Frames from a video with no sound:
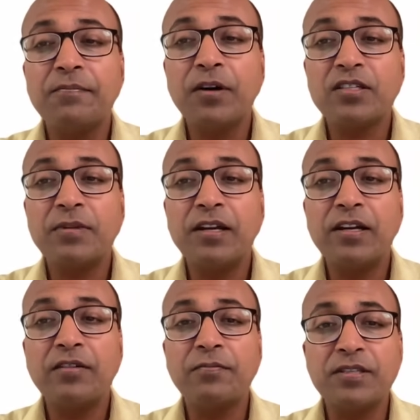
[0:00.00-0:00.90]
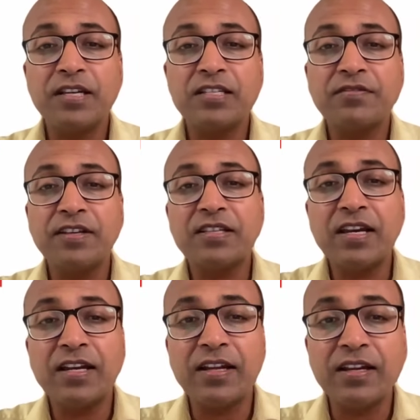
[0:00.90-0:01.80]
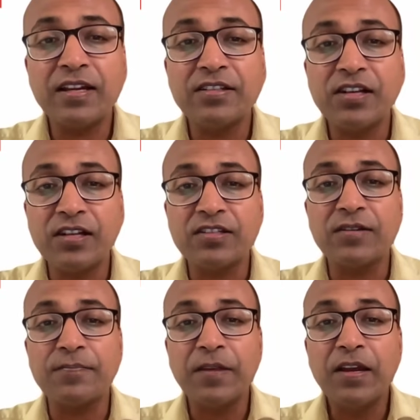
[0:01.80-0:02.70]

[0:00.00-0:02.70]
possibility of possessiveness and jealousy.